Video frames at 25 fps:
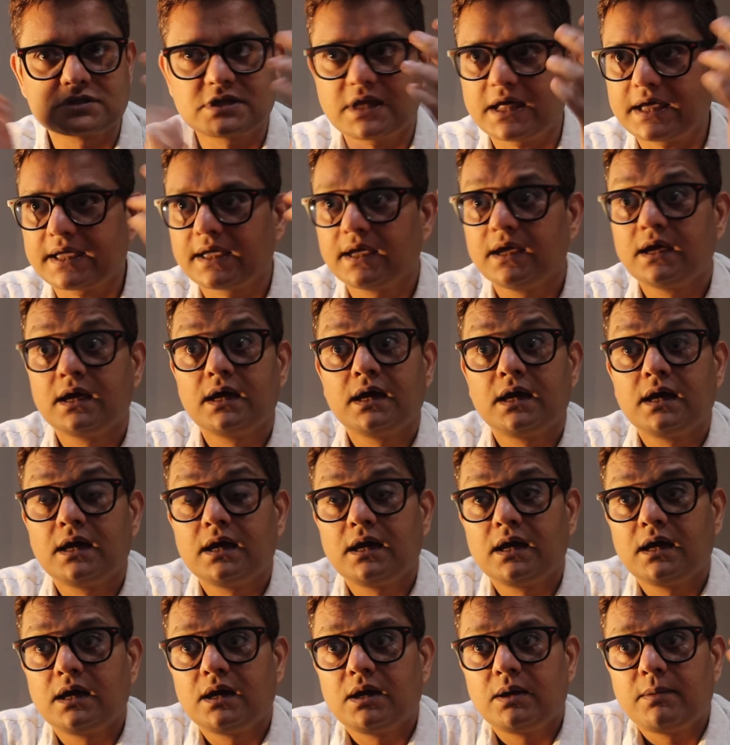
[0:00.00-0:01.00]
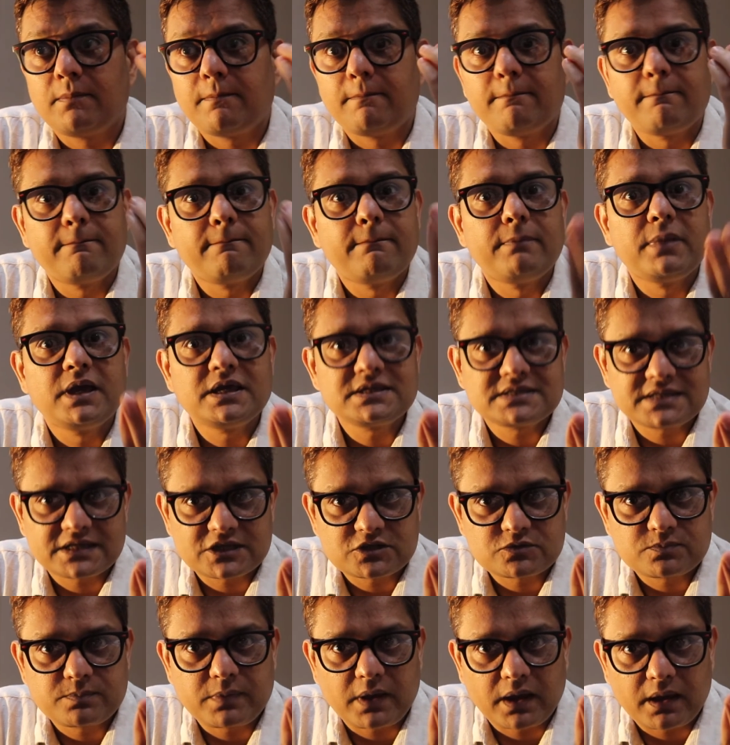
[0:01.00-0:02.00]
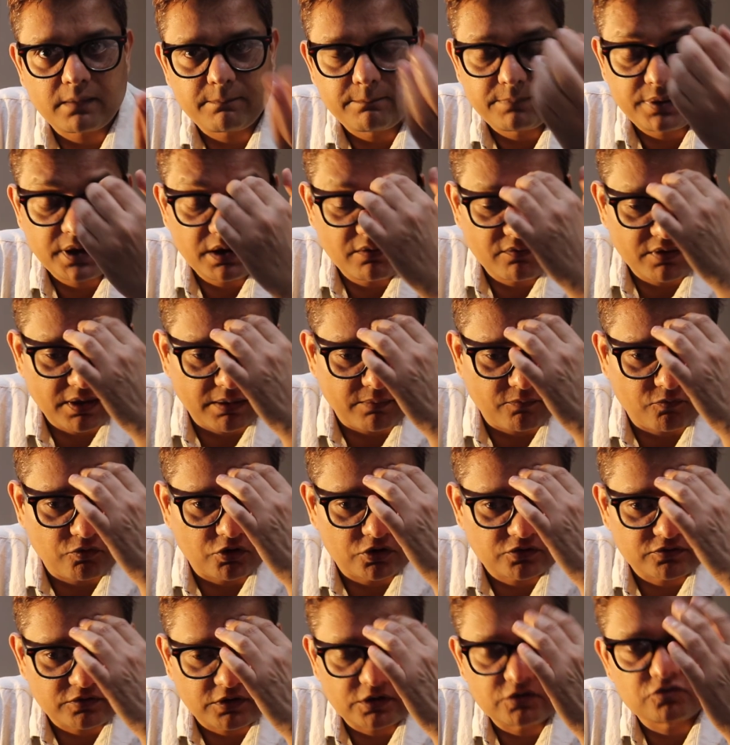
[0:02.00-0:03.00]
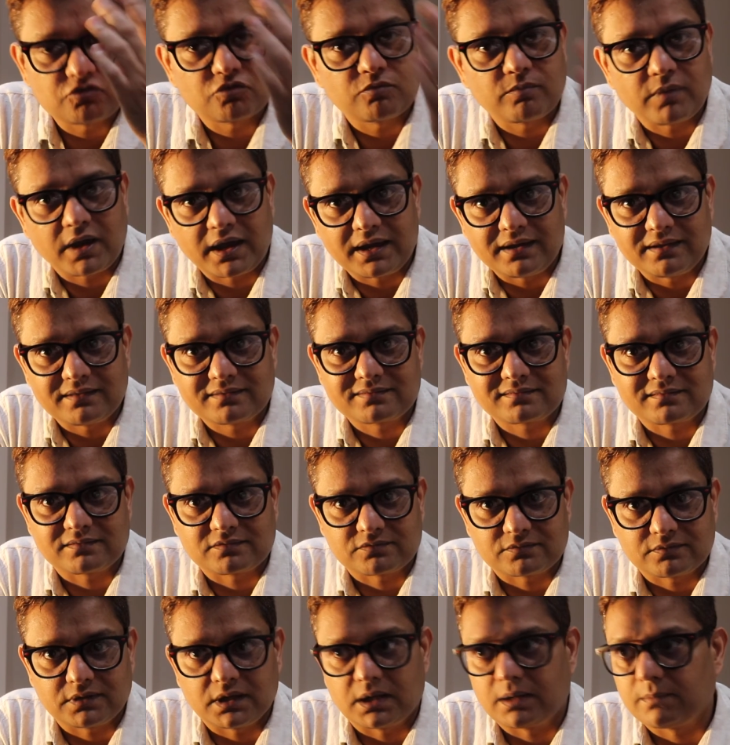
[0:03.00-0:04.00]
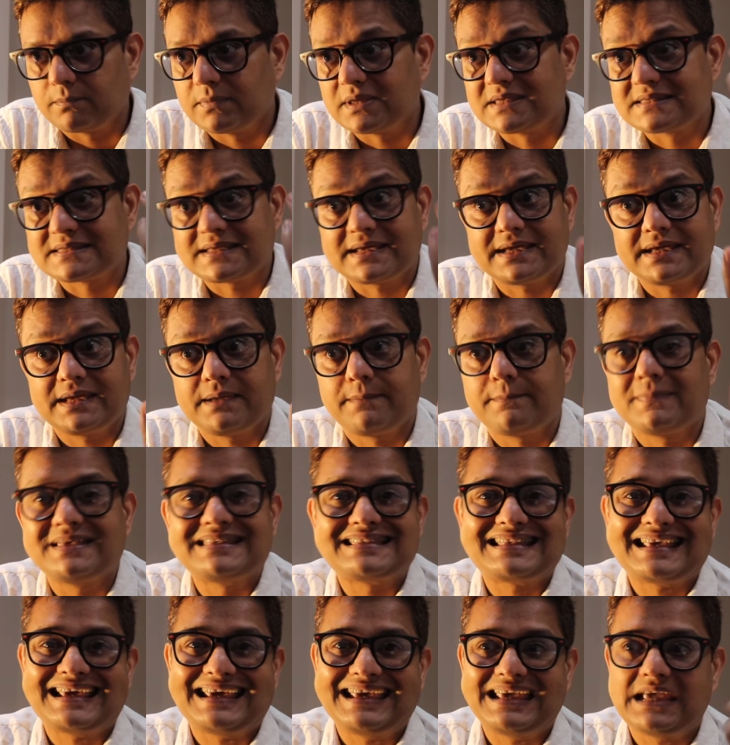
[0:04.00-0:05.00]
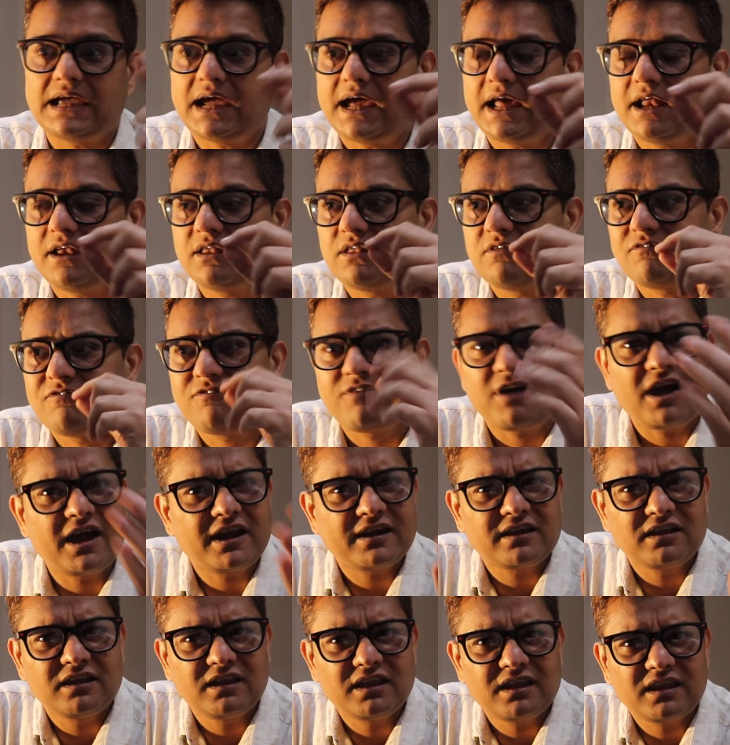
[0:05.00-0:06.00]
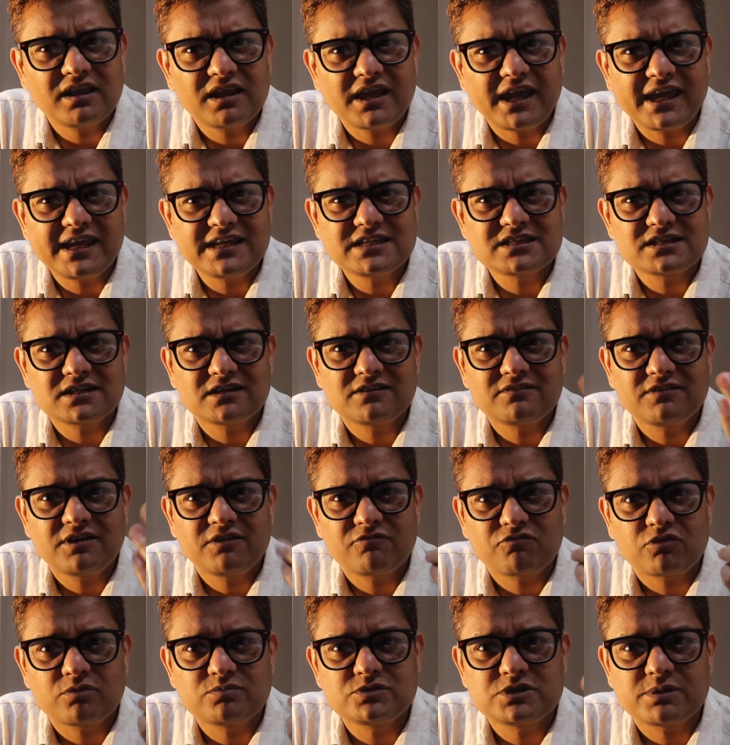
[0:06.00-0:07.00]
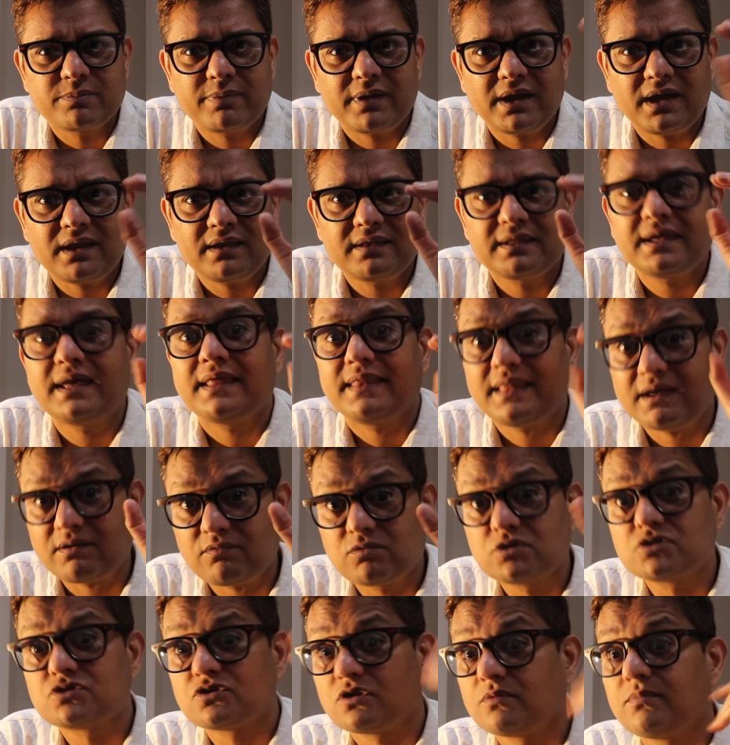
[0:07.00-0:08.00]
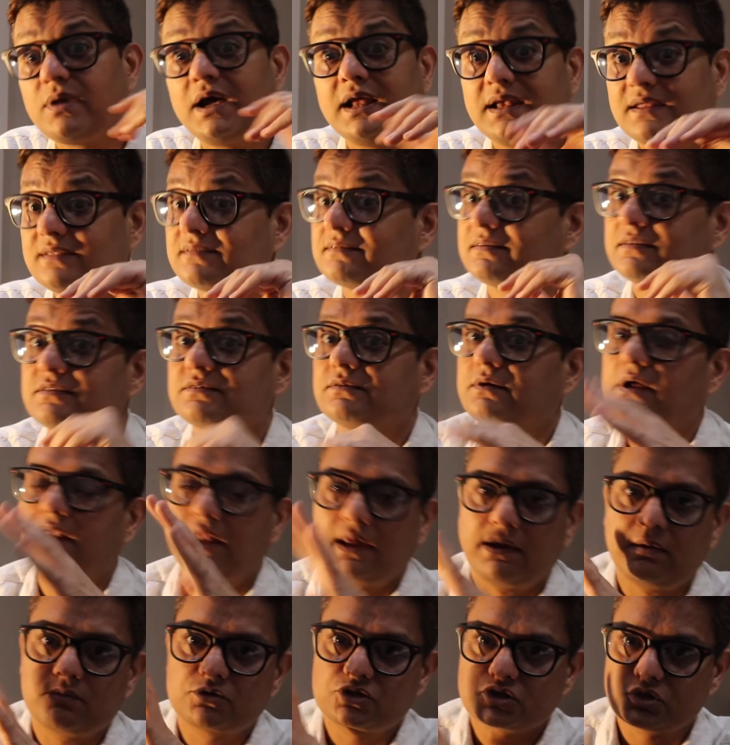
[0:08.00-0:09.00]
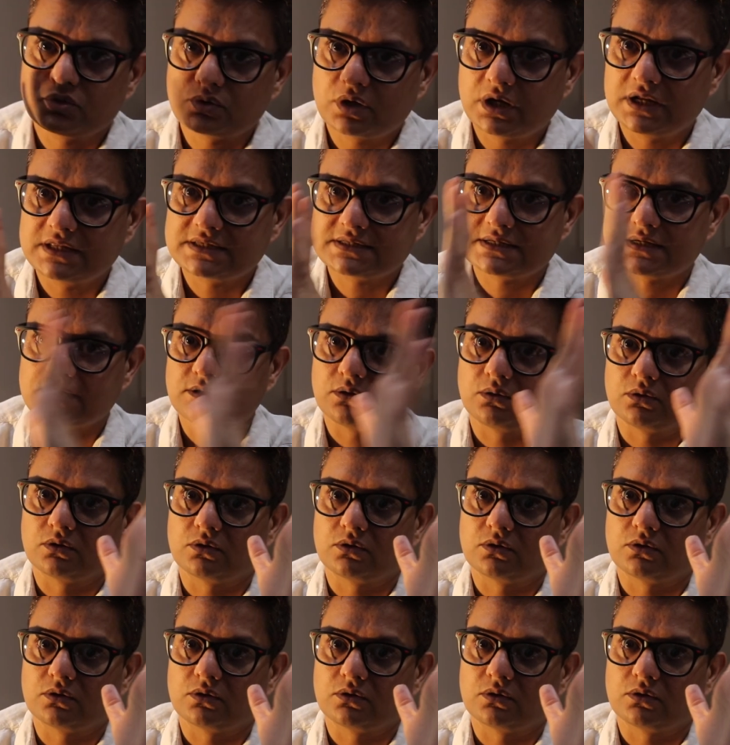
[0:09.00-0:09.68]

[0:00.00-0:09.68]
like Mize Imperium was into my list as well, Mize, and the final 800 from Japan, yeah, that was on my list as well. I shortlisted all